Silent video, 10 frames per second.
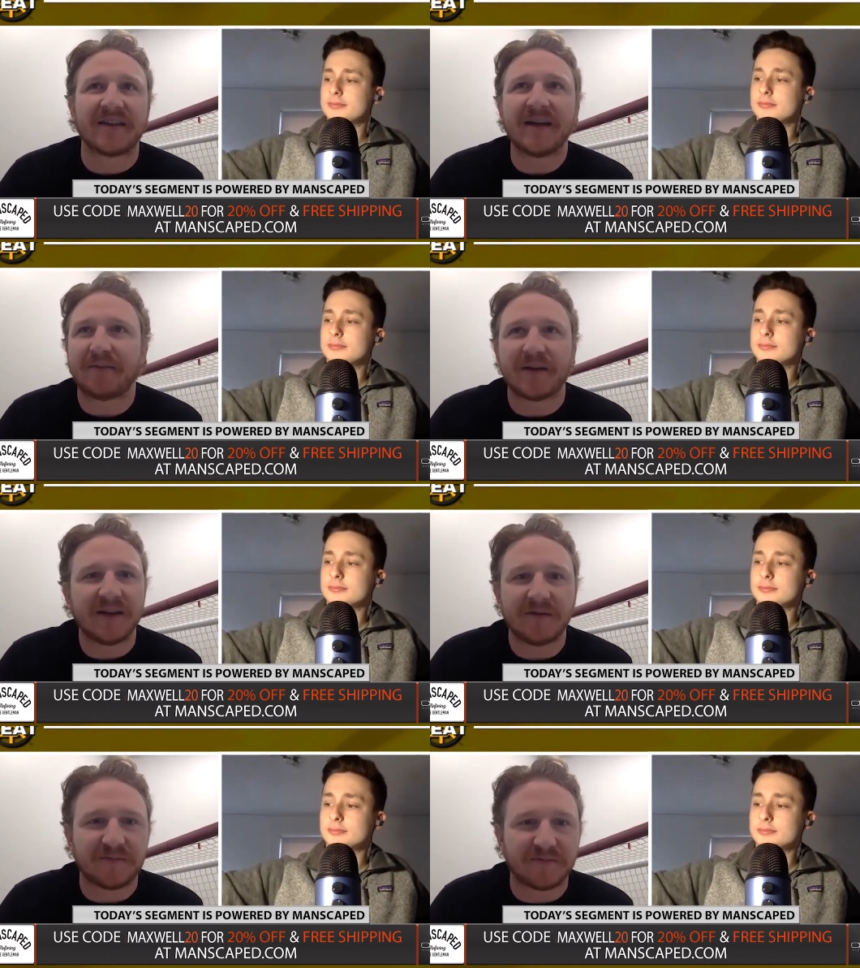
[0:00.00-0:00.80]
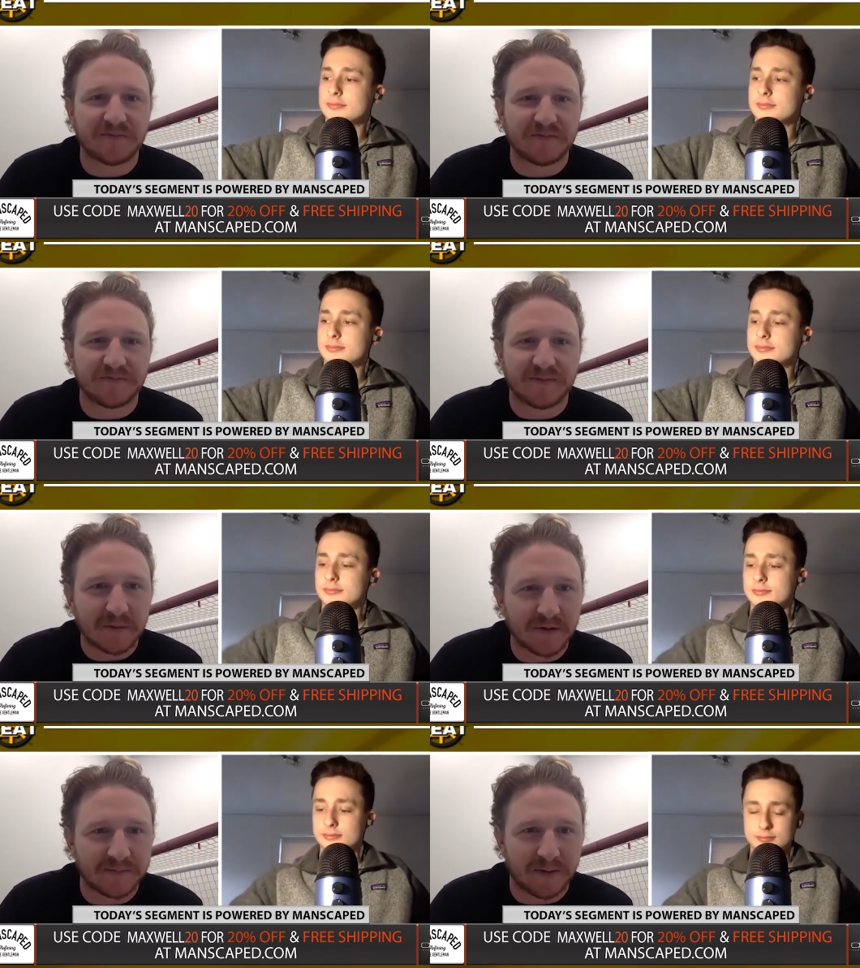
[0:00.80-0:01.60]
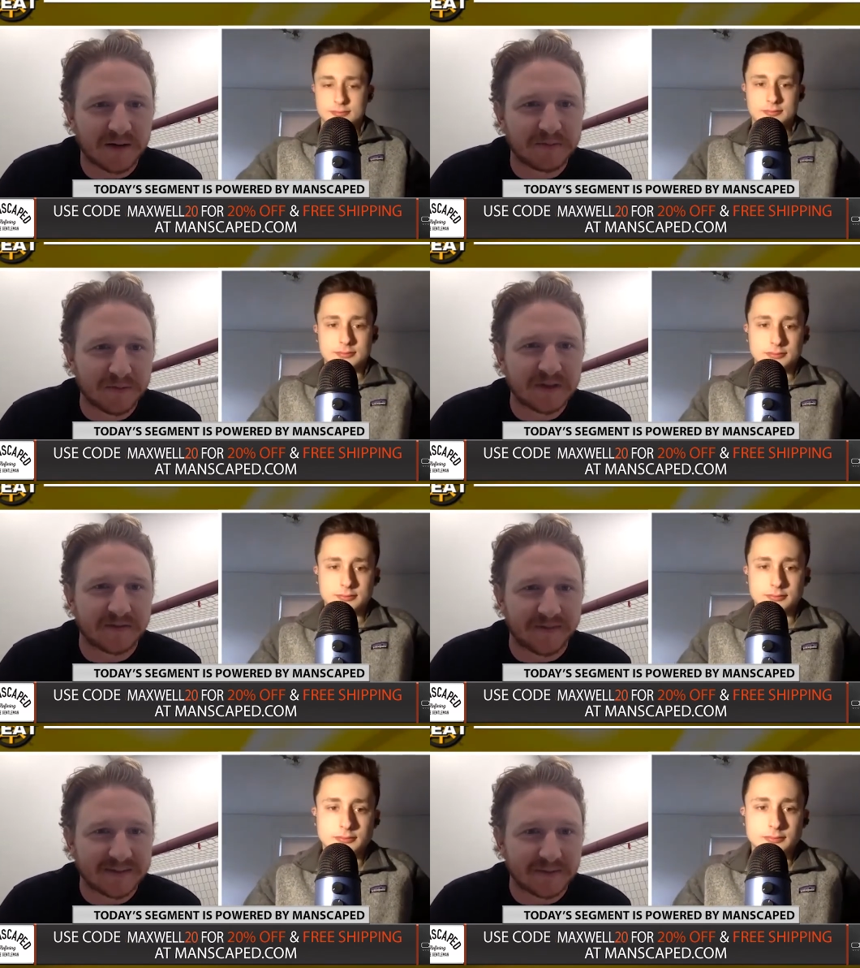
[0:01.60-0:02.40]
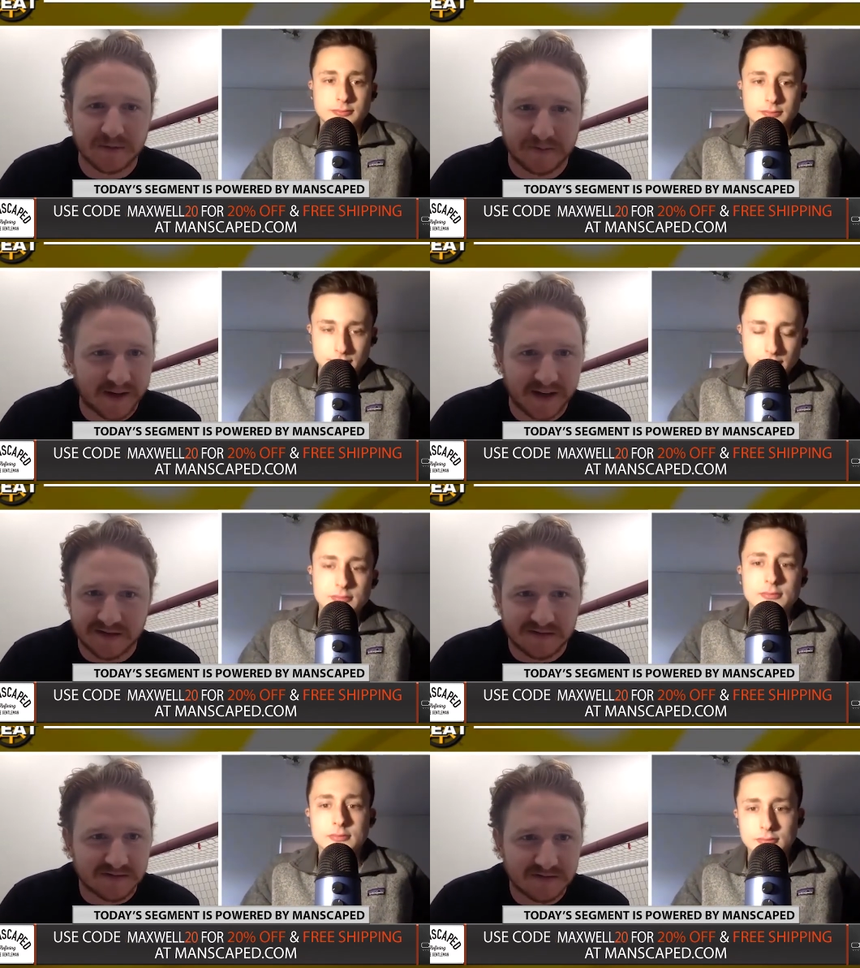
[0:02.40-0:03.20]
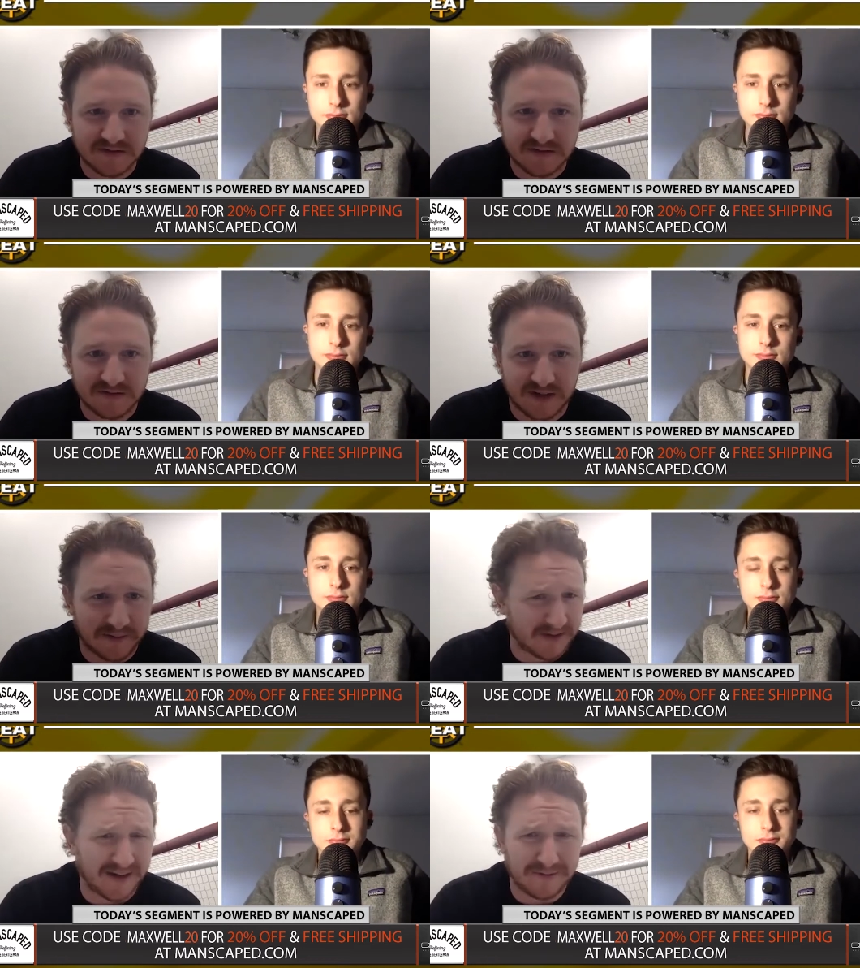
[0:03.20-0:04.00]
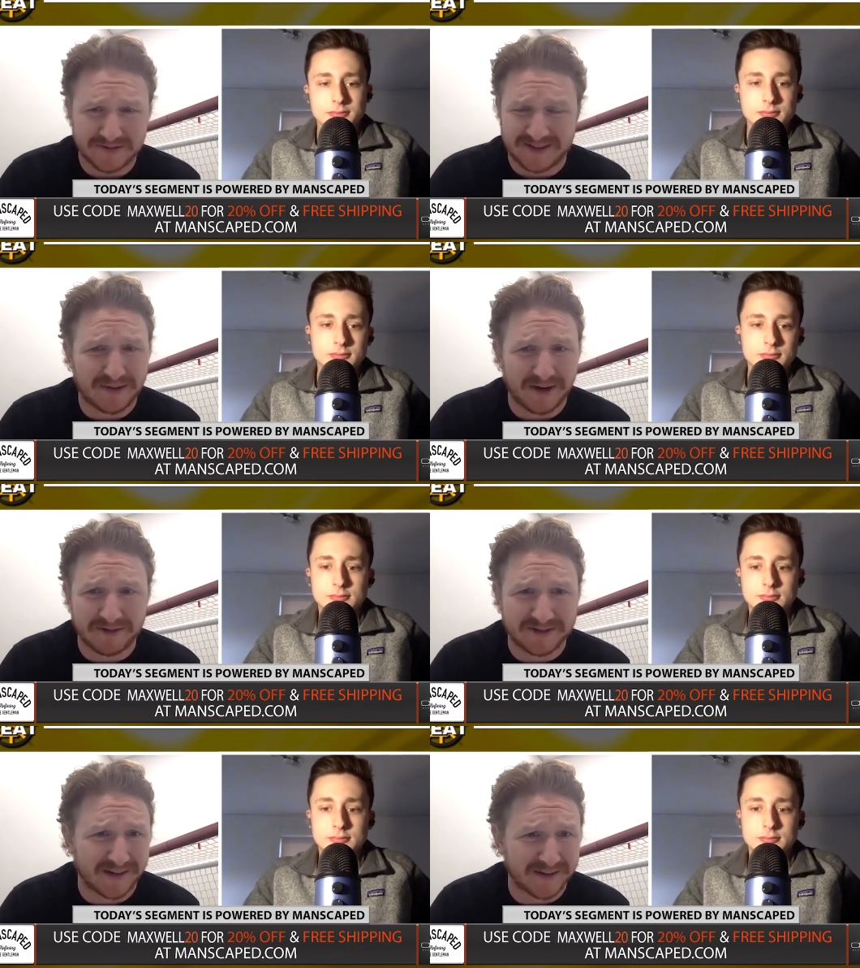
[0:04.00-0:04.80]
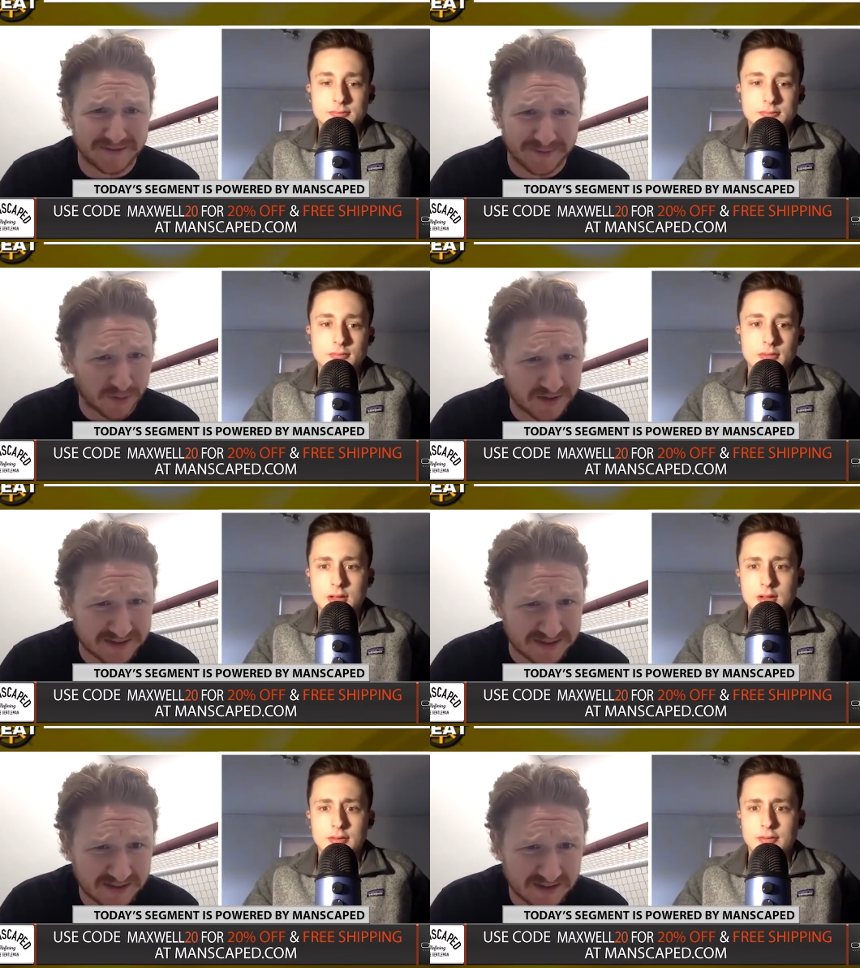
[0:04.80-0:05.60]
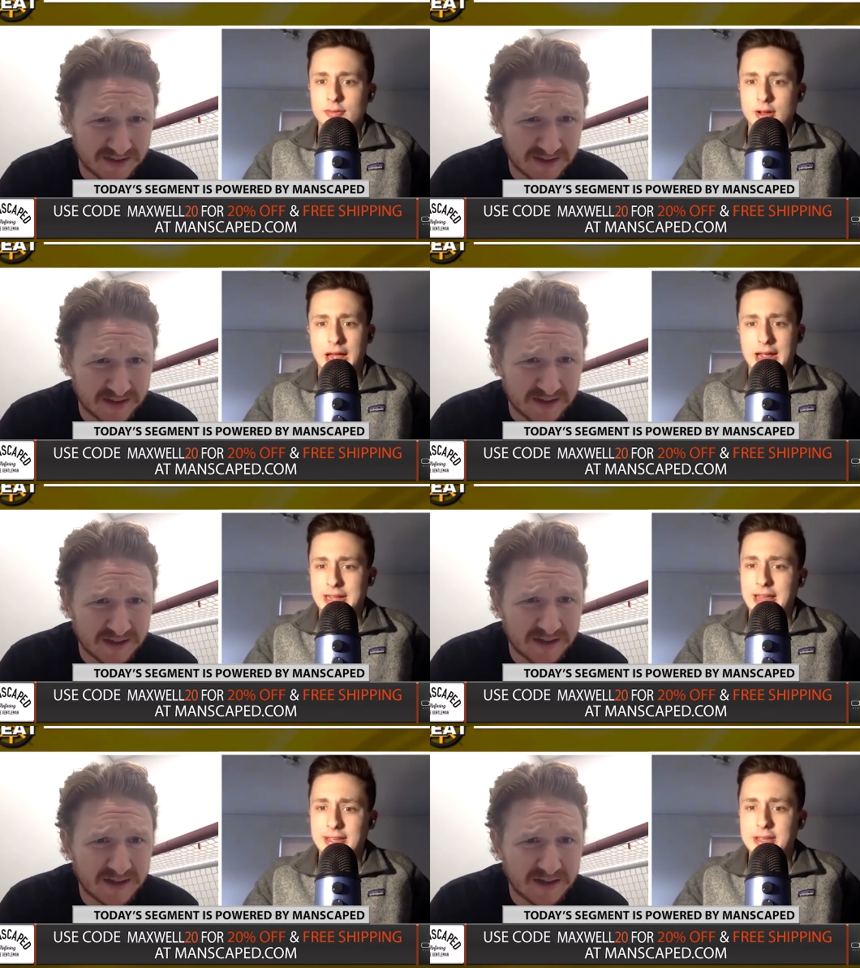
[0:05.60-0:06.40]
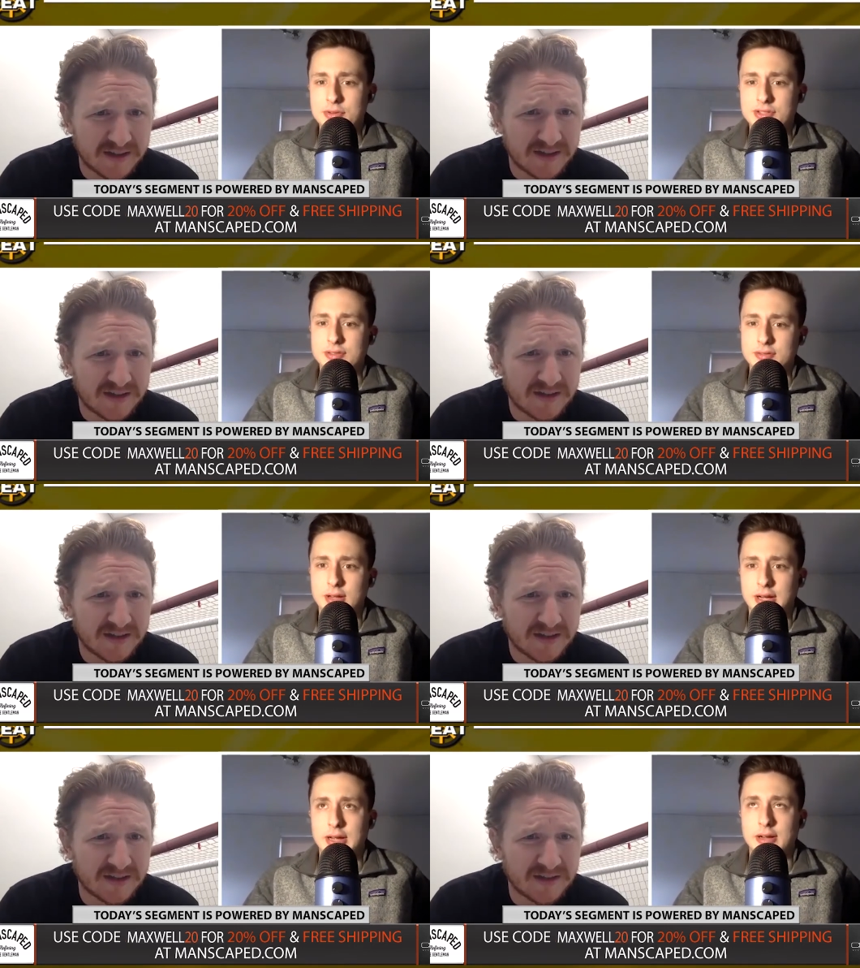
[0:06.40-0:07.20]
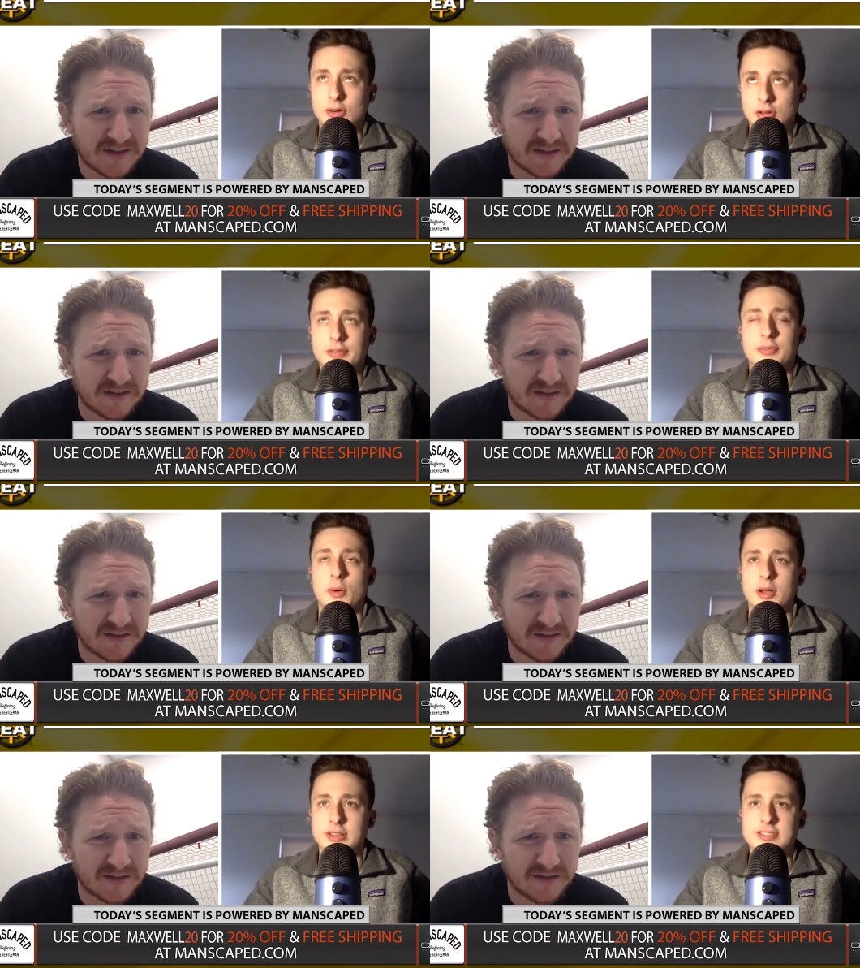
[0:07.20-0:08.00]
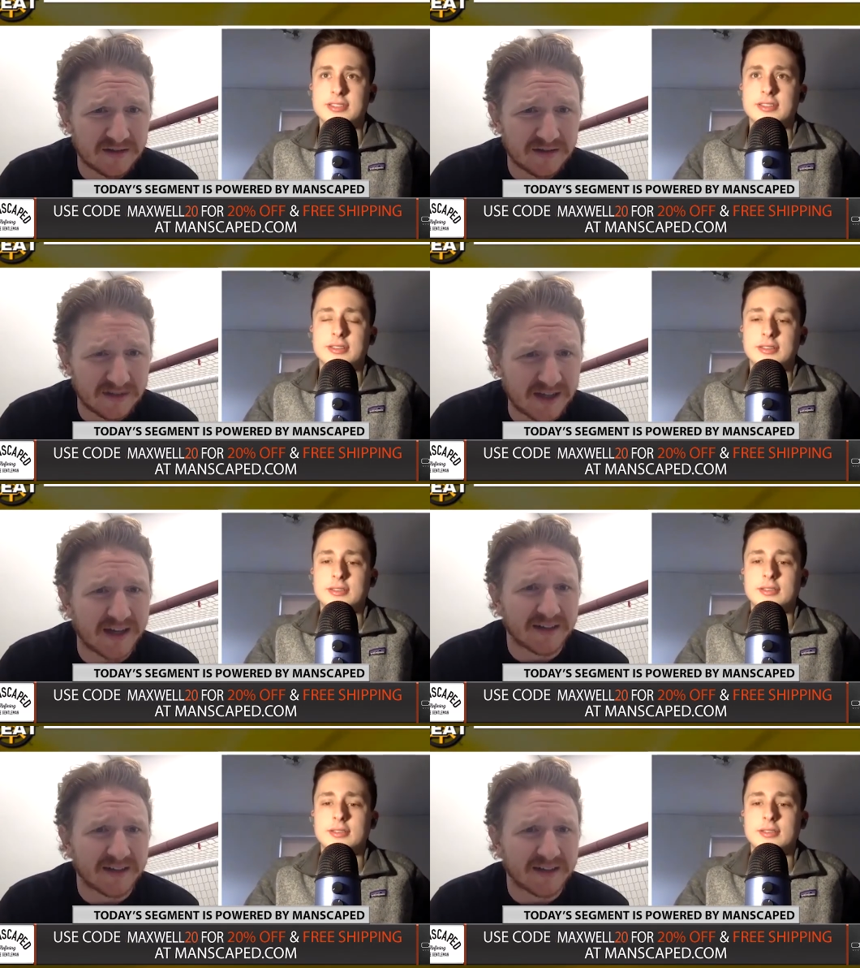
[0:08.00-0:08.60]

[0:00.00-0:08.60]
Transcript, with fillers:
Speaker 1: they played. They were puck-moving defensemen who played I mean, how old was Niedermeyer when he retired? forties?
Speaker 2: I, I think he was uh, early forties.
Speaker 1: Yeah.